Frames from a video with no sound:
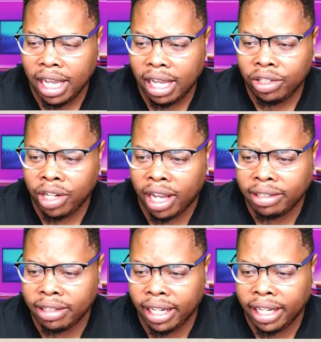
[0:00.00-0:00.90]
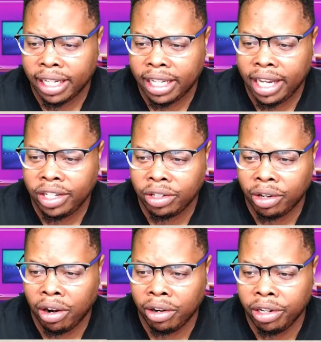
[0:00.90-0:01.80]
Shasa and Acacia
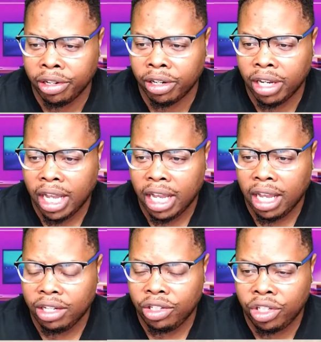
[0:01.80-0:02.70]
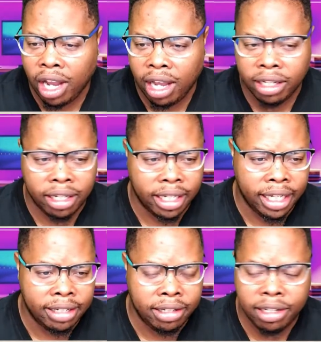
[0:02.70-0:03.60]
are here. Shauna
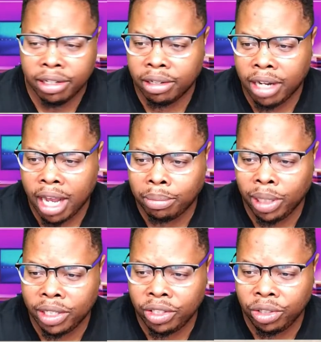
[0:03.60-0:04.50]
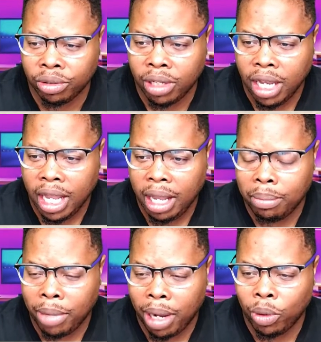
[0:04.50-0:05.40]
is here. God bless you.
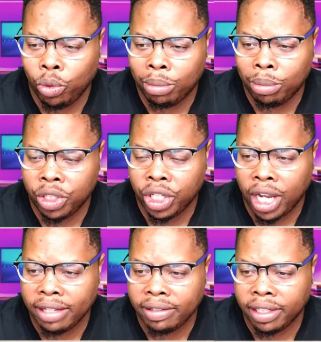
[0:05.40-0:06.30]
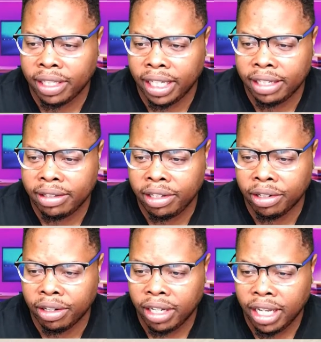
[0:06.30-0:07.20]
Mama Wilma Johnson is
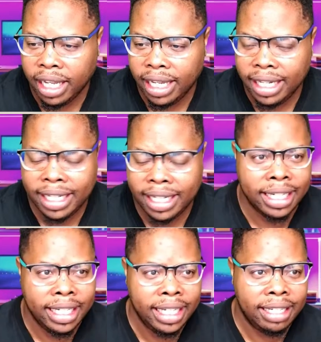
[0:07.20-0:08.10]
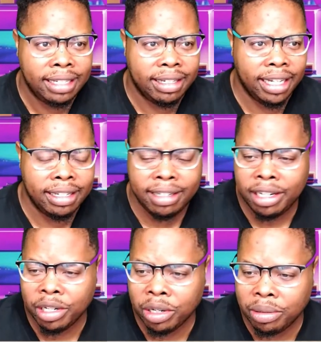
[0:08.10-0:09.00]
here. Denise is
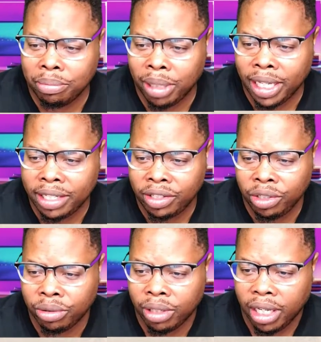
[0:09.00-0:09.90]
here. Bless you.